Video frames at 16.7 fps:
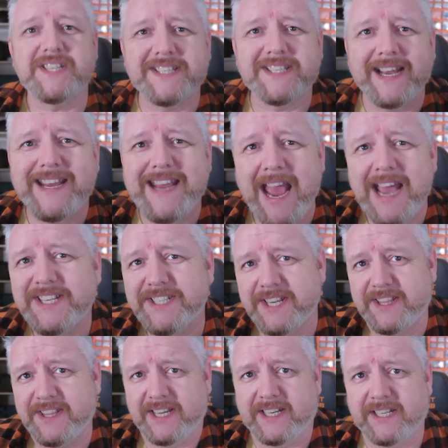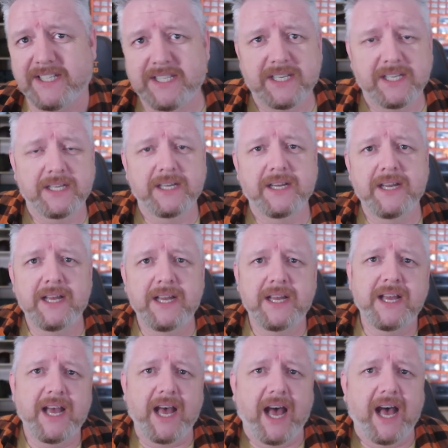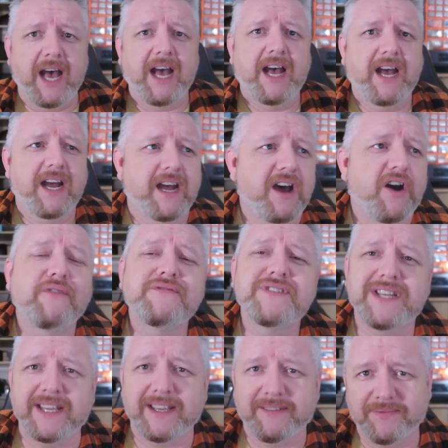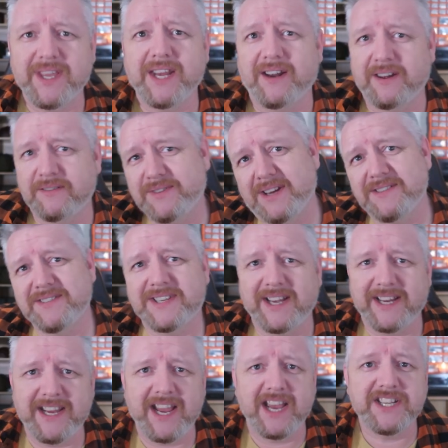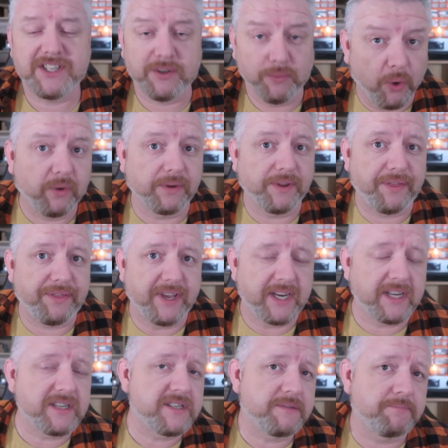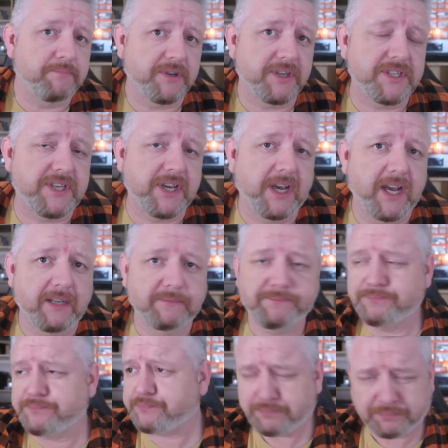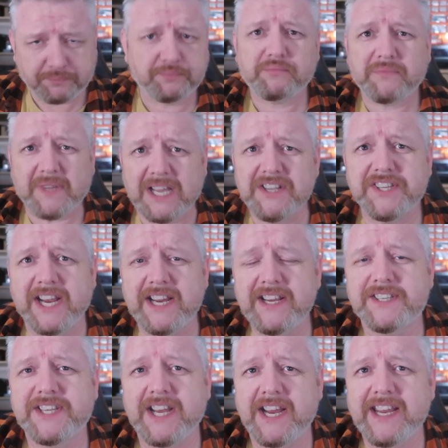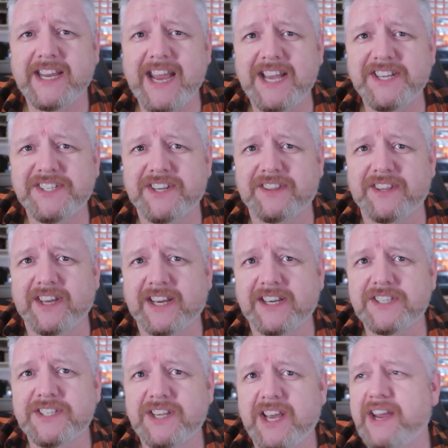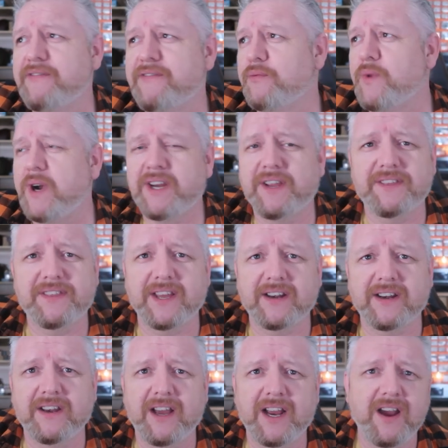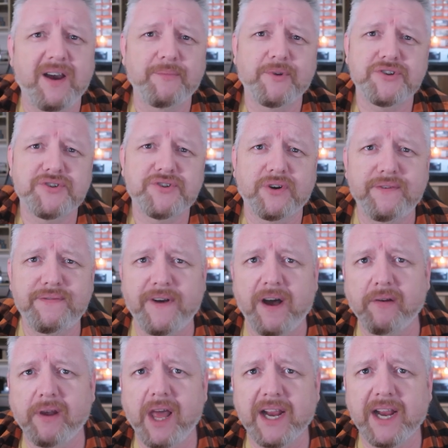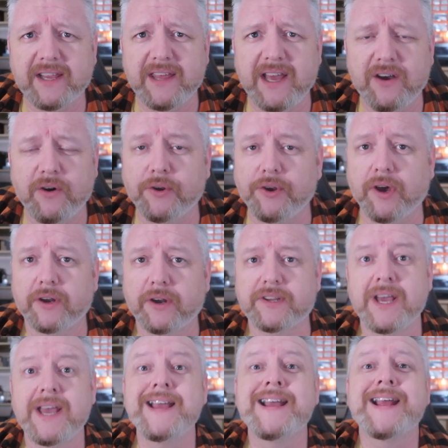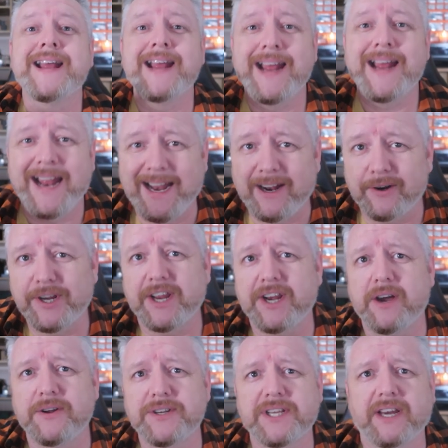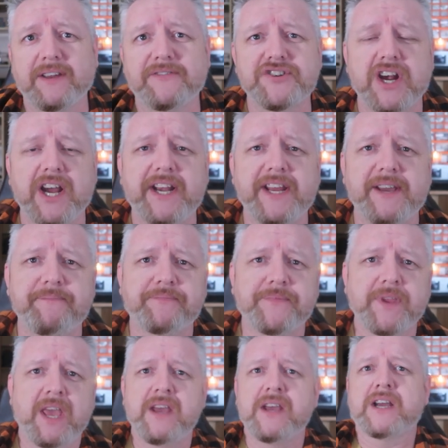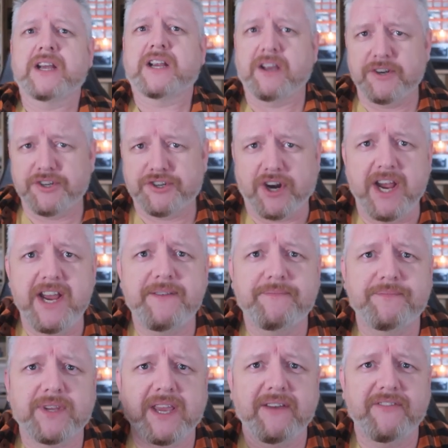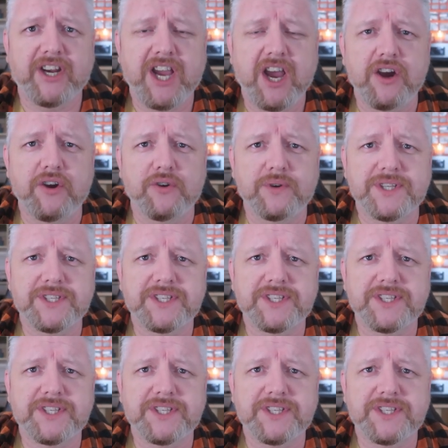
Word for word: Say yes to things. Uh, obviously, you know, don't say yes to all the things, but uh, say, saying yes to things, even when you think like I'm not sure if I'll like that or not, how do you know until you've tried it? Go and try it and give it a go